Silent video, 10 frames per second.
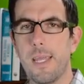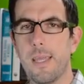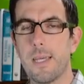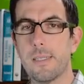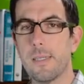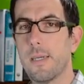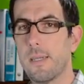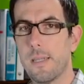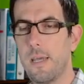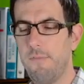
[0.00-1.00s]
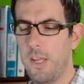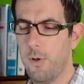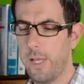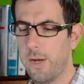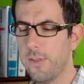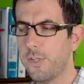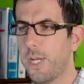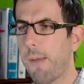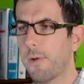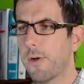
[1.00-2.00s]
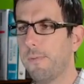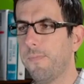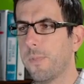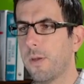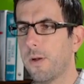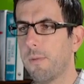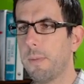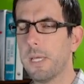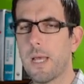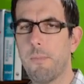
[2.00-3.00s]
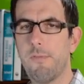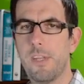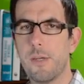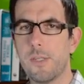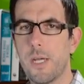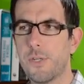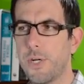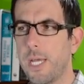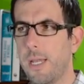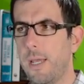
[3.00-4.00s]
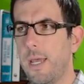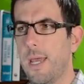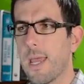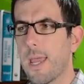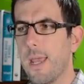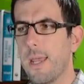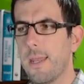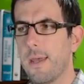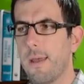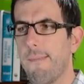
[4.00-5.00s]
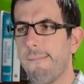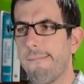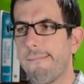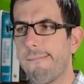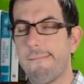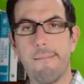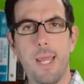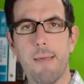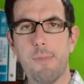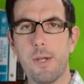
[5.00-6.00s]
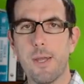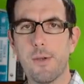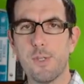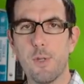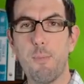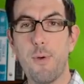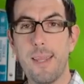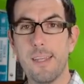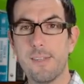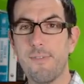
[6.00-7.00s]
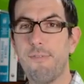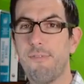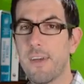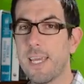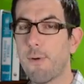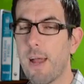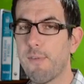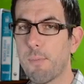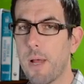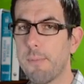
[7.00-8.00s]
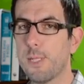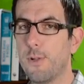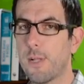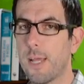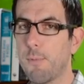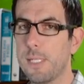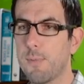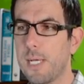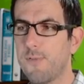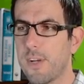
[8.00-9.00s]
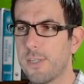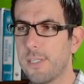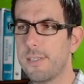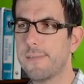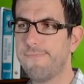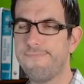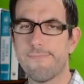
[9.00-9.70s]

And that's a, a video later in this chapter, or maybe a couple of videos, not sure yet. And uh, yeah, there you go. So the point is, funky graphing problems that look like piecewise functions,